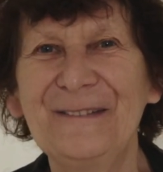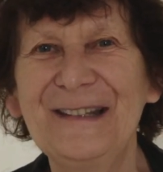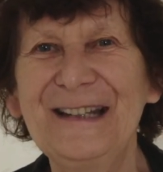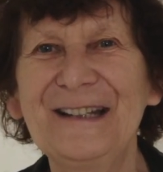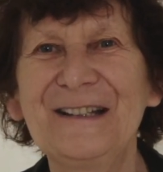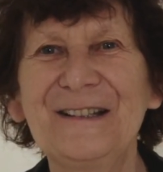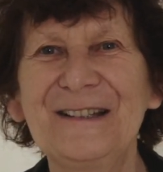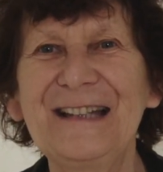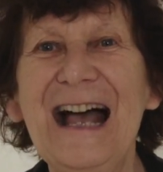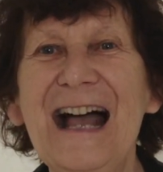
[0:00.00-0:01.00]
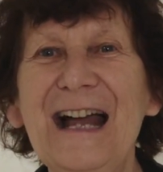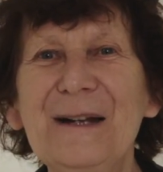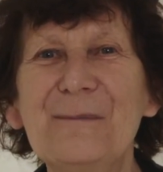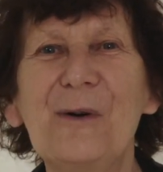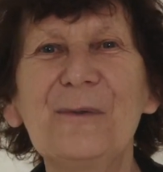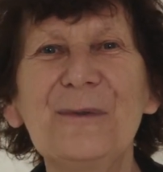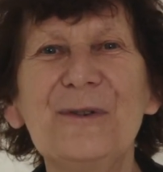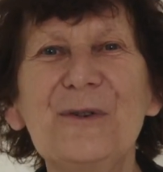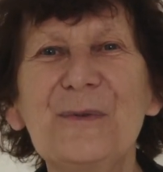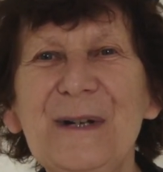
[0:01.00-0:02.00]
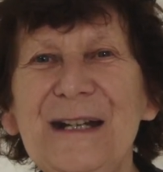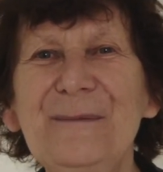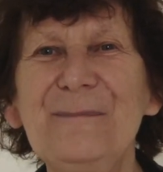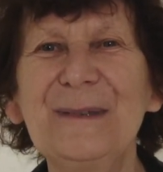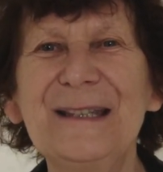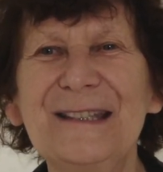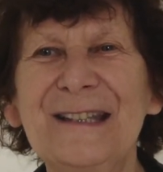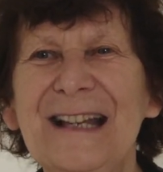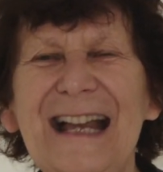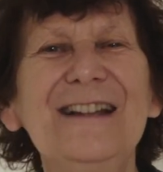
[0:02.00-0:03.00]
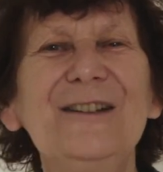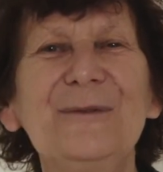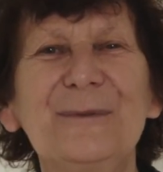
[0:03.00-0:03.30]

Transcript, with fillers: the time of dreams and